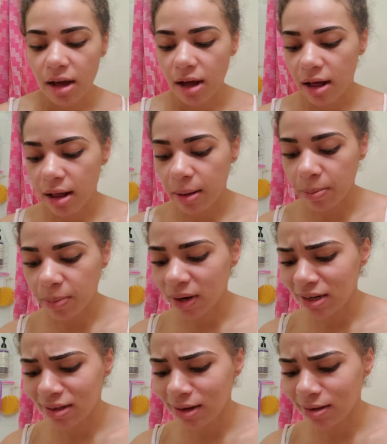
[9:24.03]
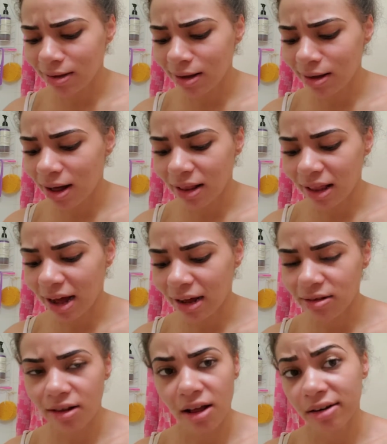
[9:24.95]
But it does not
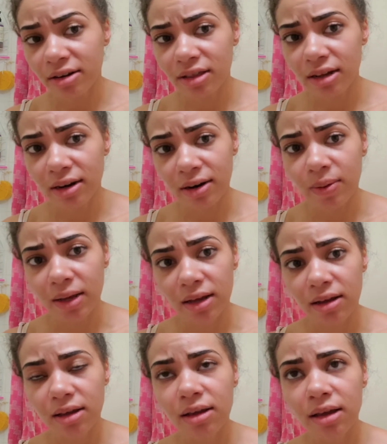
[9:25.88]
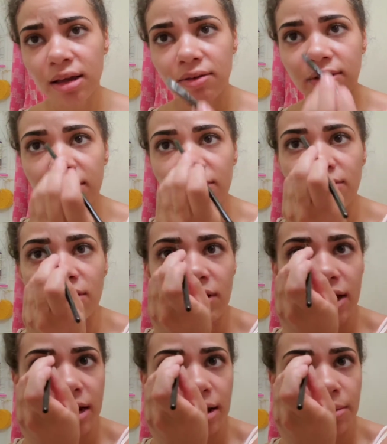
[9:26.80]
last longer than a week, even if you
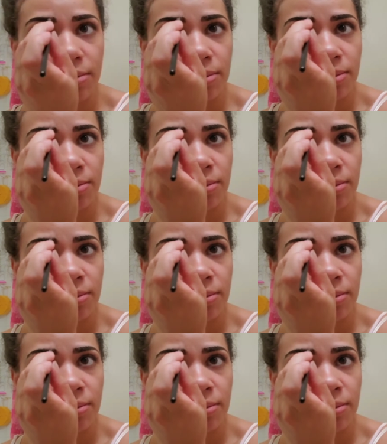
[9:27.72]
get it